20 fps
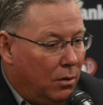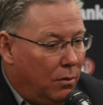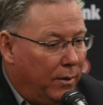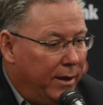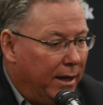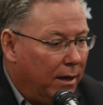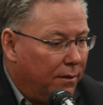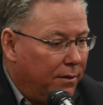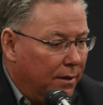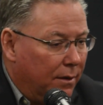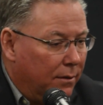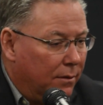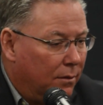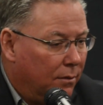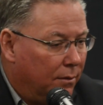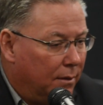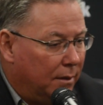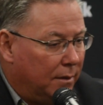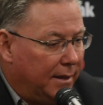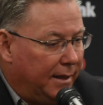Well,
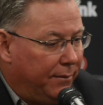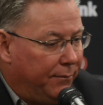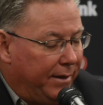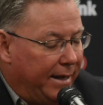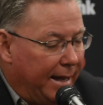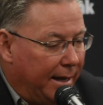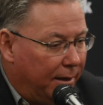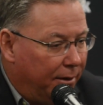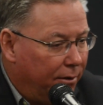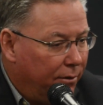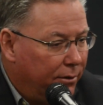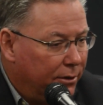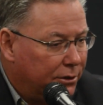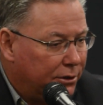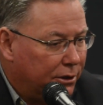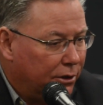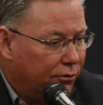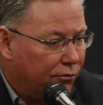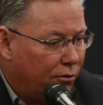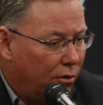the thing we got to do is
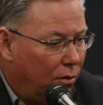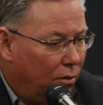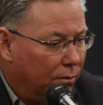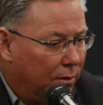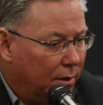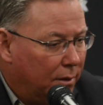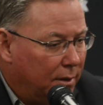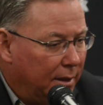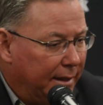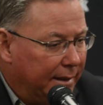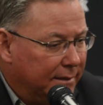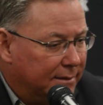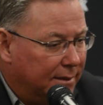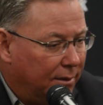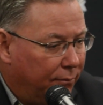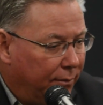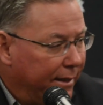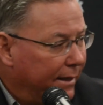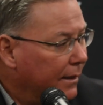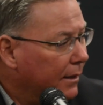control the things
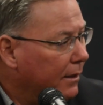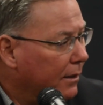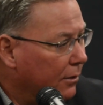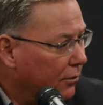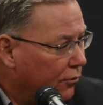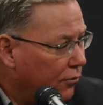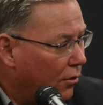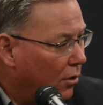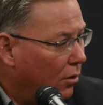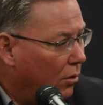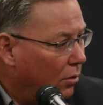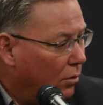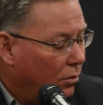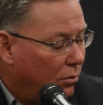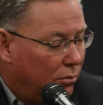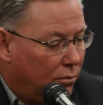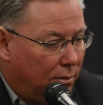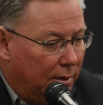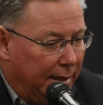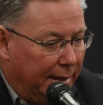that we can
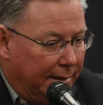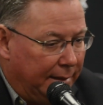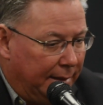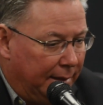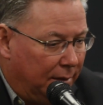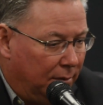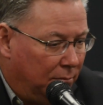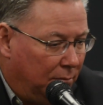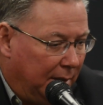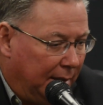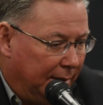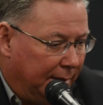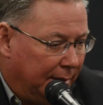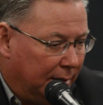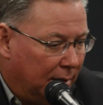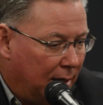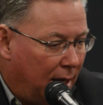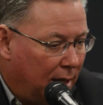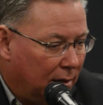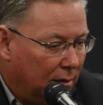control, and then
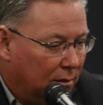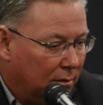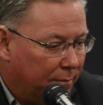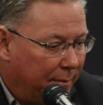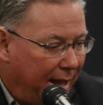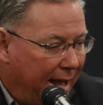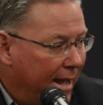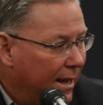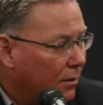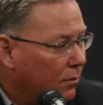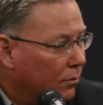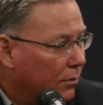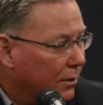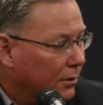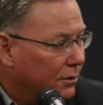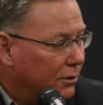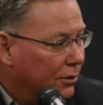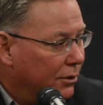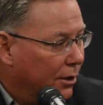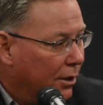not look
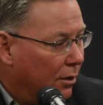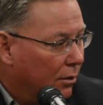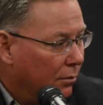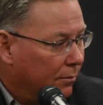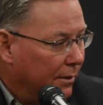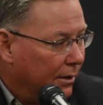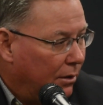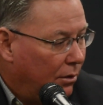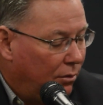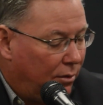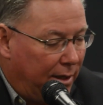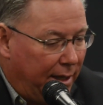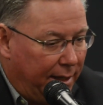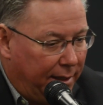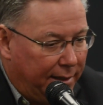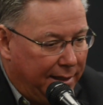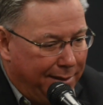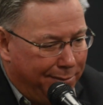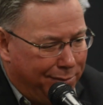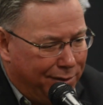backwards. You know, I mean, you
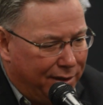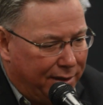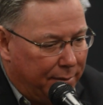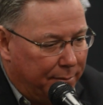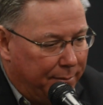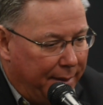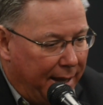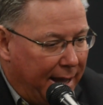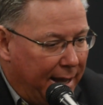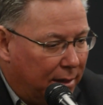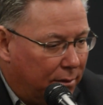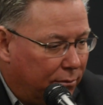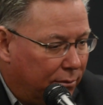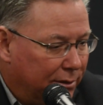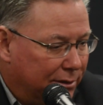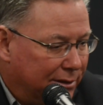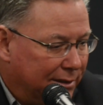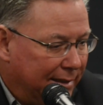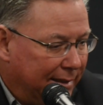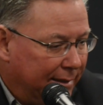can't keep looking
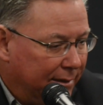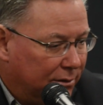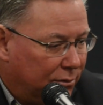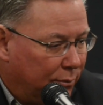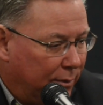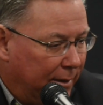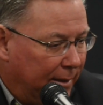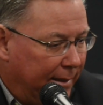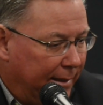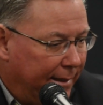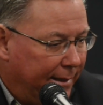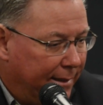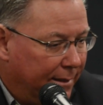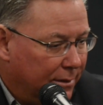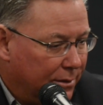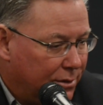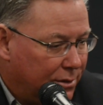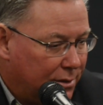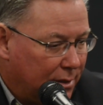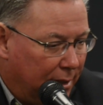backwards. It is what it
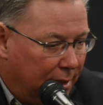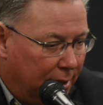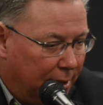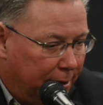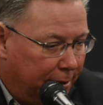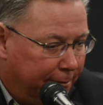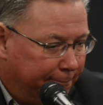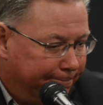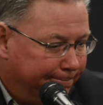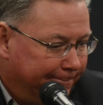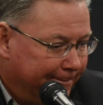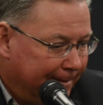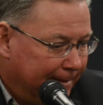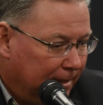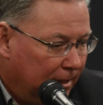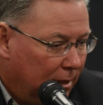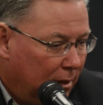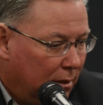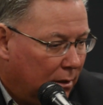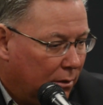is.
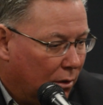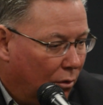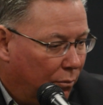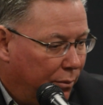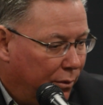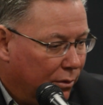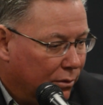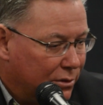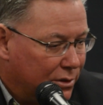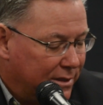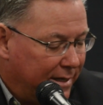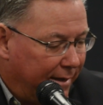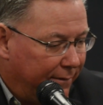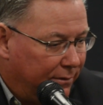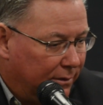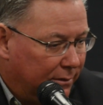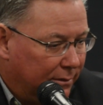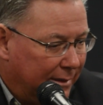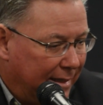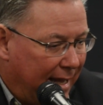Go pull
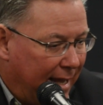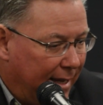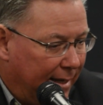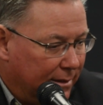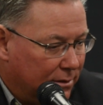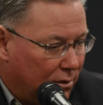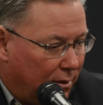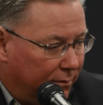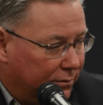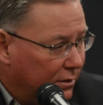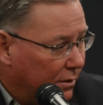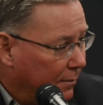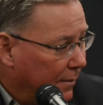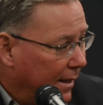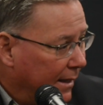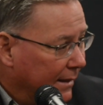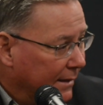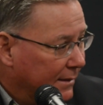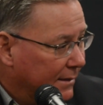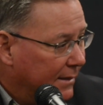seven guys off
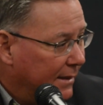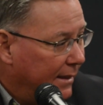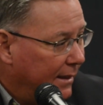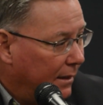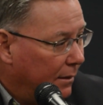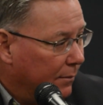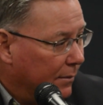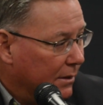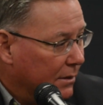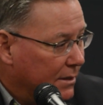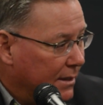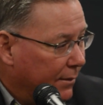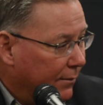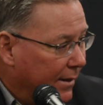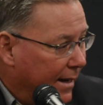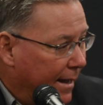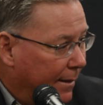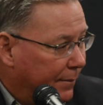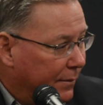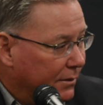somebody's team and see
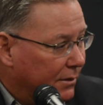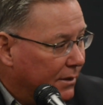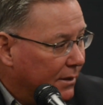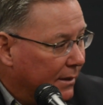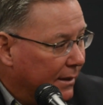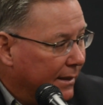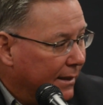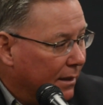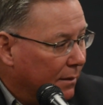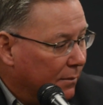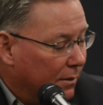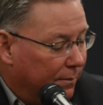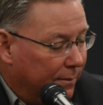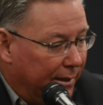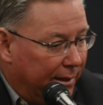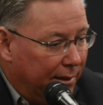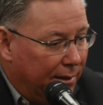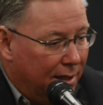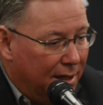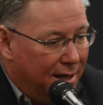what happens to them. I
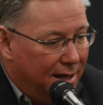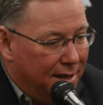mean,